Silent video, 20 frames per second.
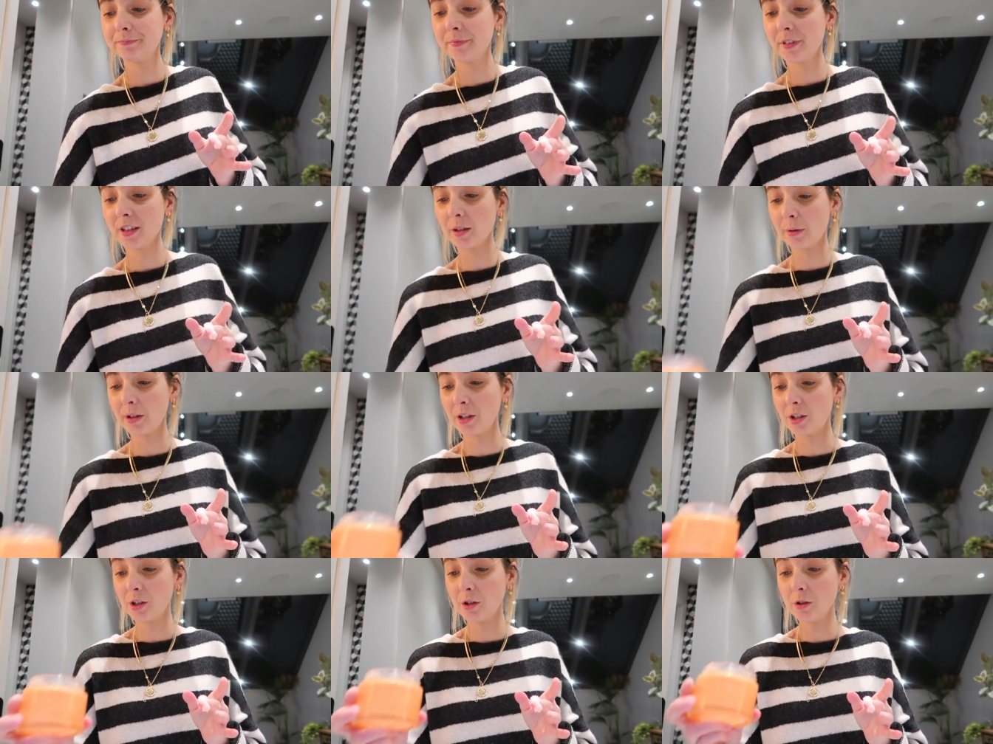So
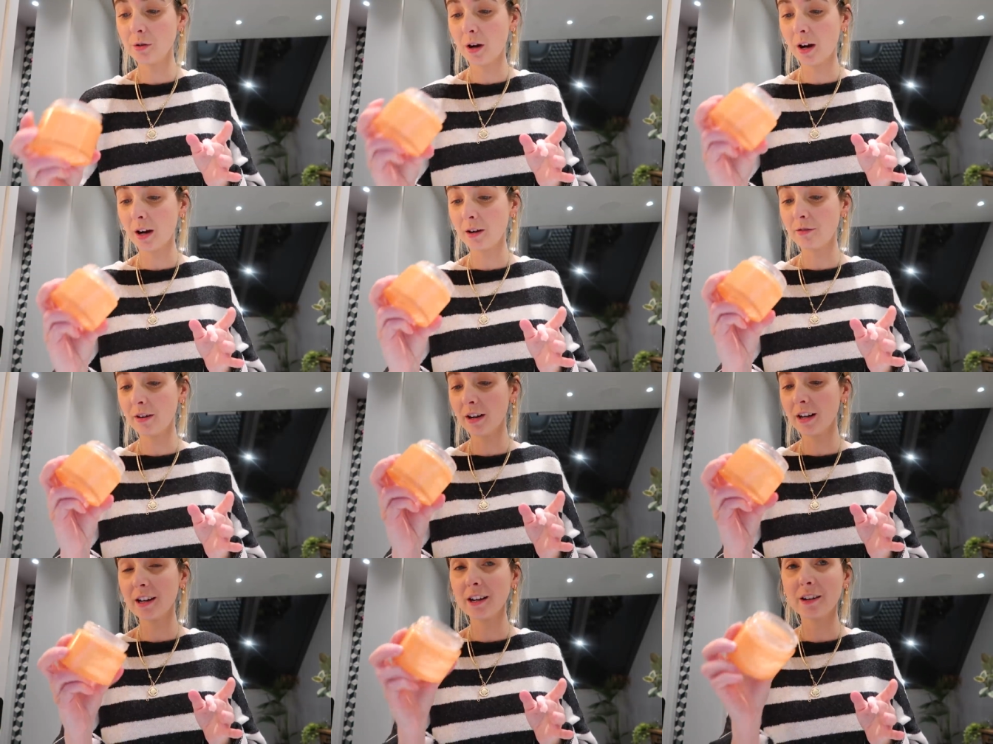I do, I
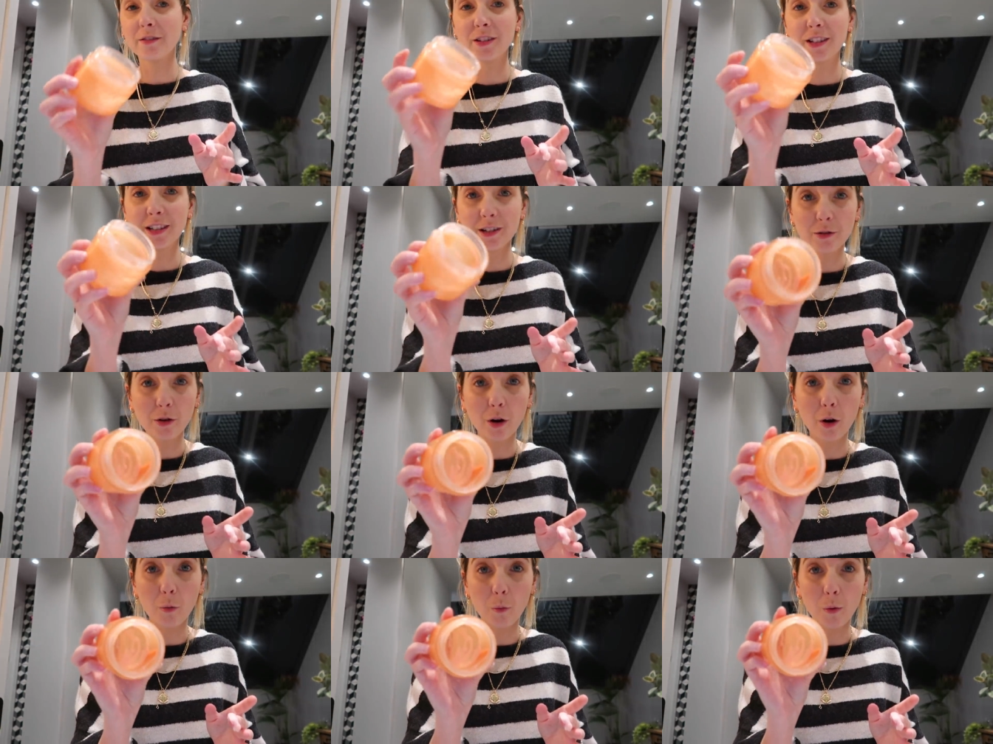reckon I've still
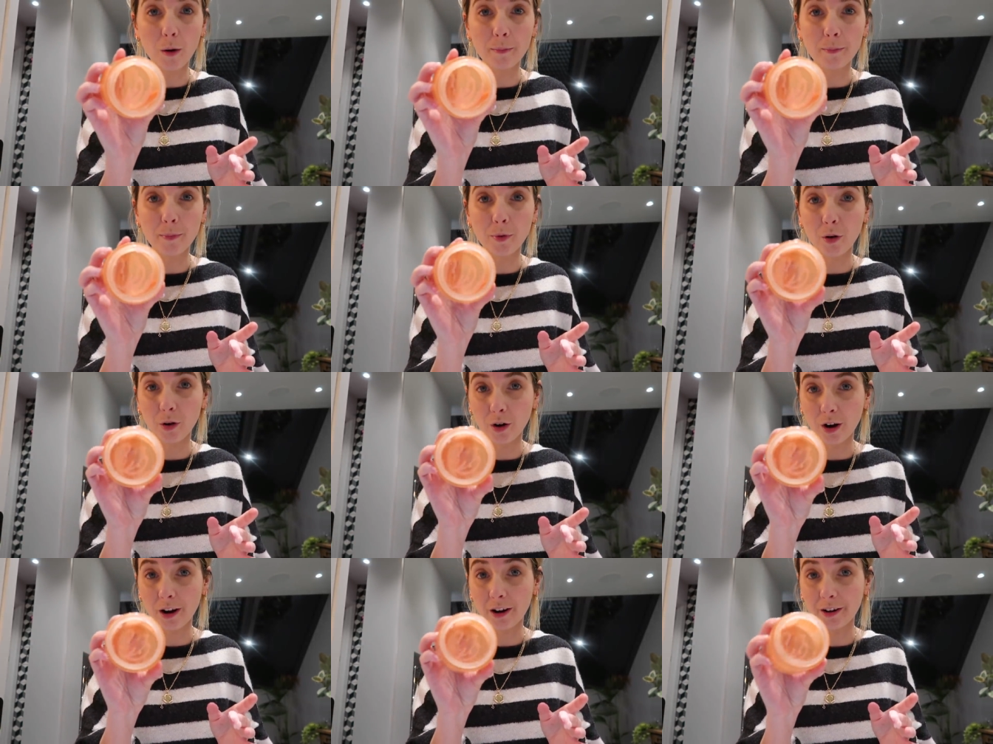got one
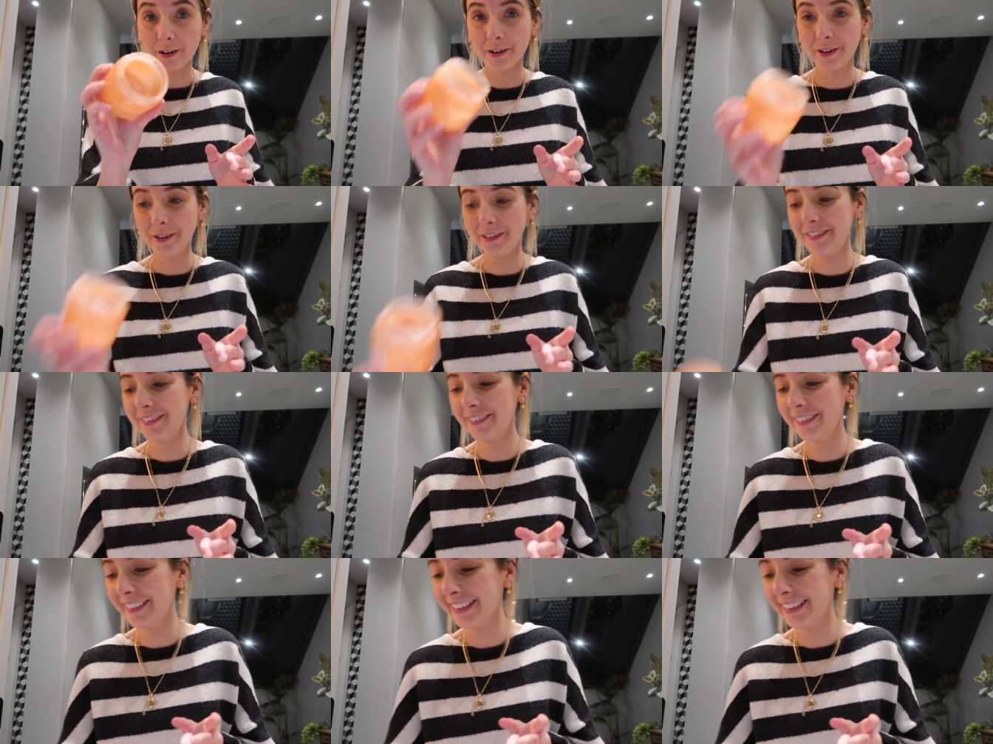more go.